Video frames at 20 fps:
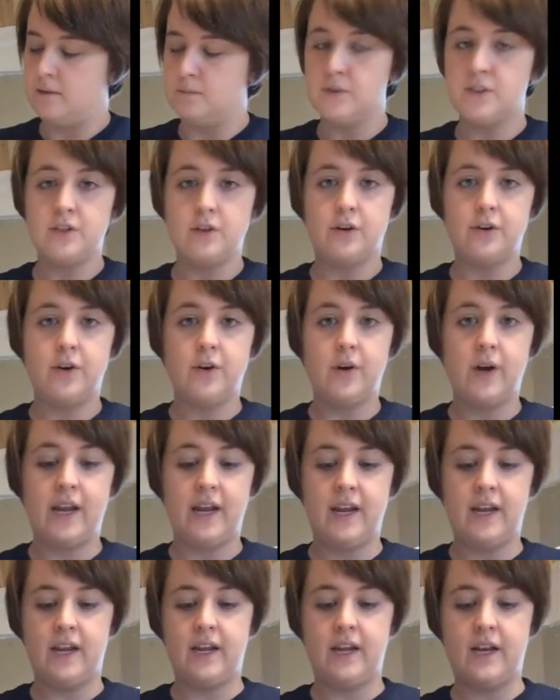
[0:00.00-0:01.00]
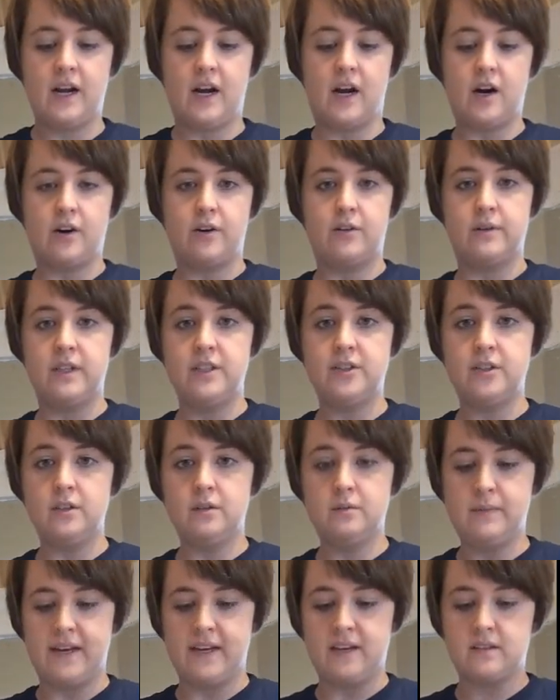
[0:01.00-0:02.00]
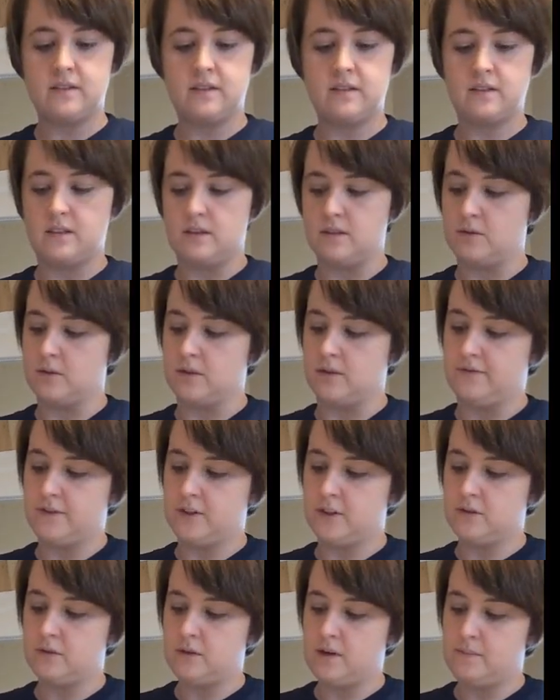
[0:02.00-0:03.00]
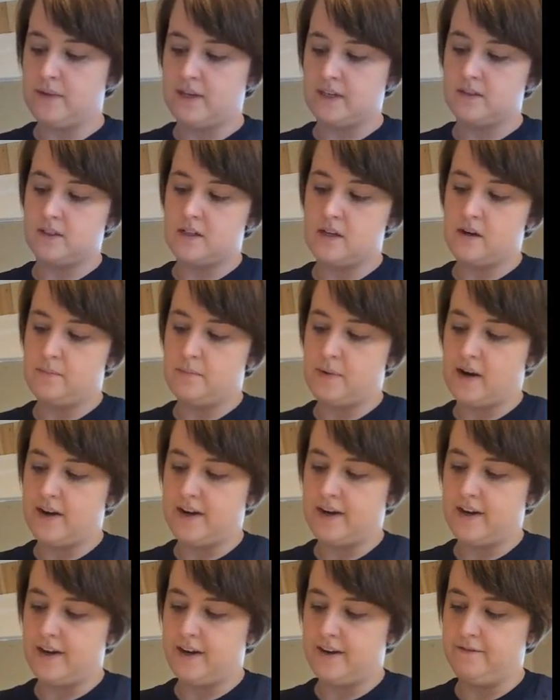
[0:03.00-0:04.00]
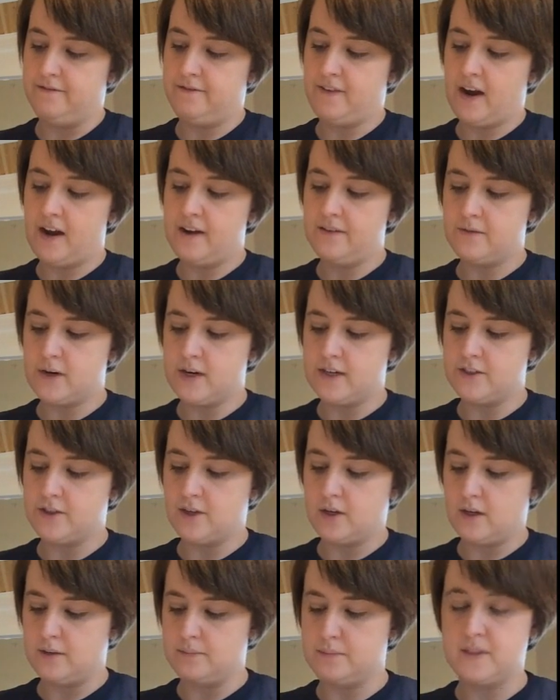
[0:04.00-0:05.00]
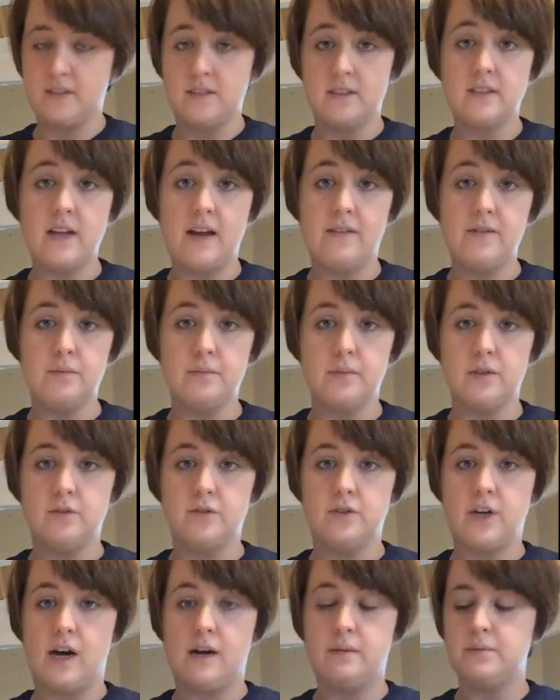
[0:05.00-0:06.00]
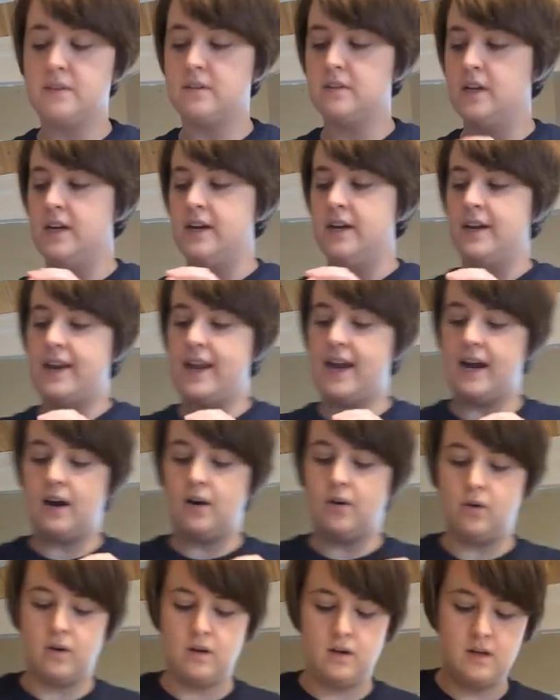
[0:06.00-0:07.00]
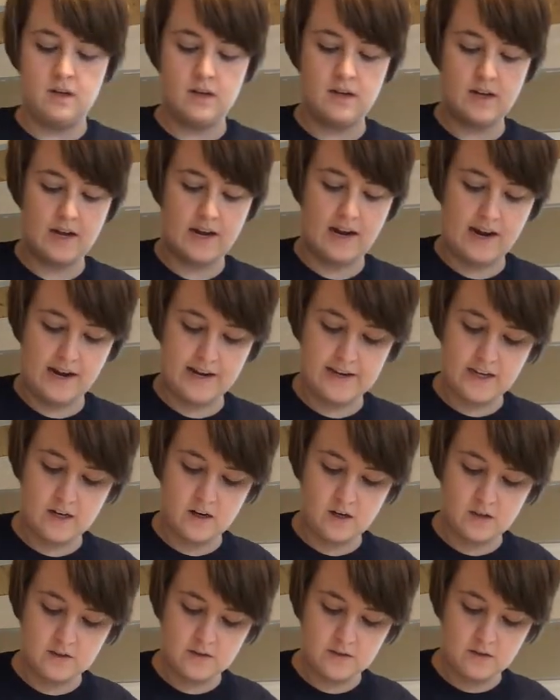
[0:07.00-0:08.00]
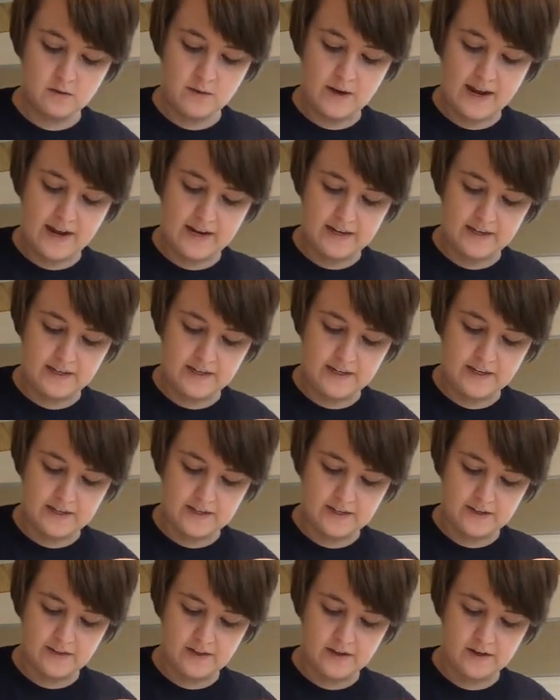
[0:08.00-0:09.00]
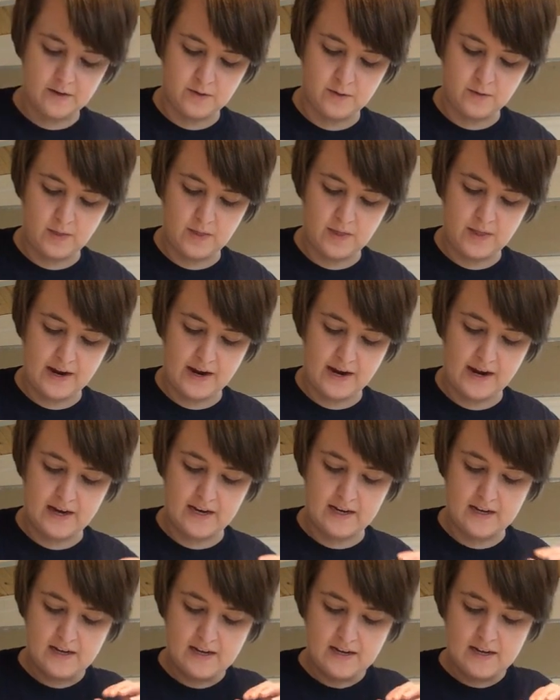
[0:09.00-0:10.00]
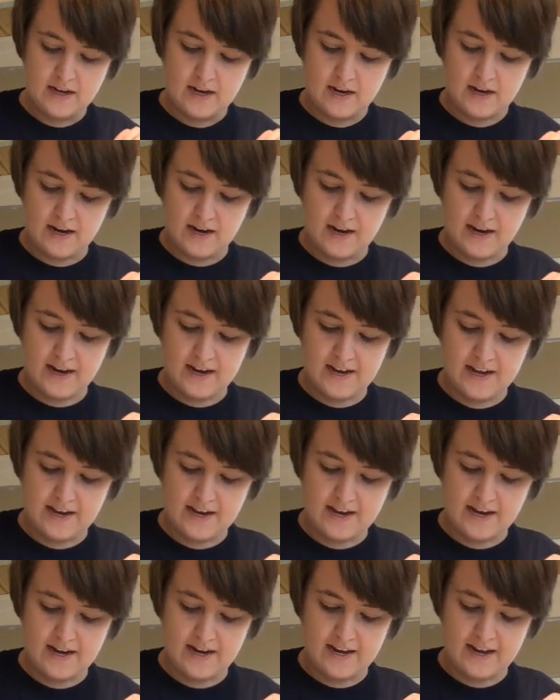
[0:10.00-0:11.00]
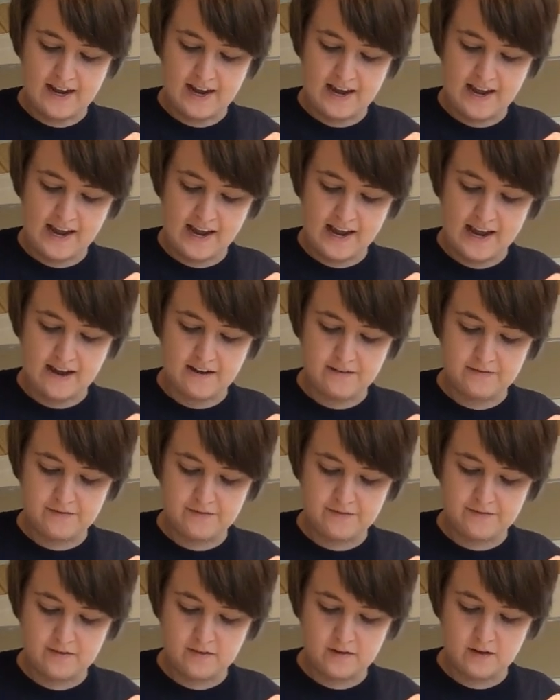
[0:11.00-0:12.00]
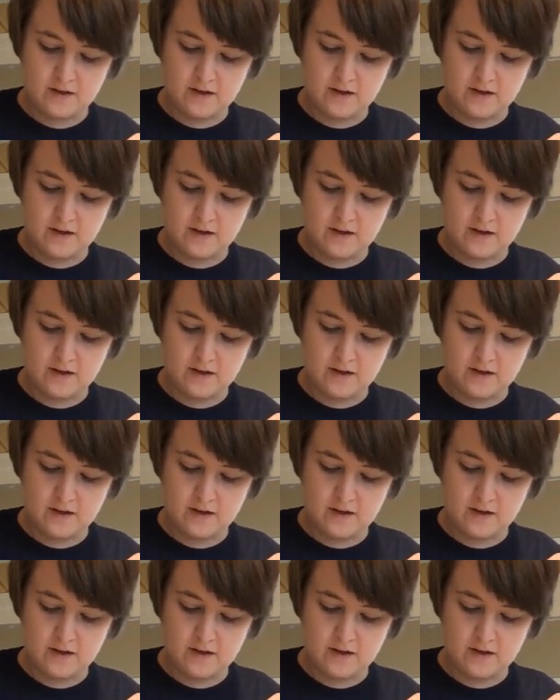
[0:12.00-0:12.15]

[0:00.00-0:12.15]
So in our original mix, this is the first one I mixed up, I did 5 red drops to 7 blue drops. Now, I can also add in here, though, that I had half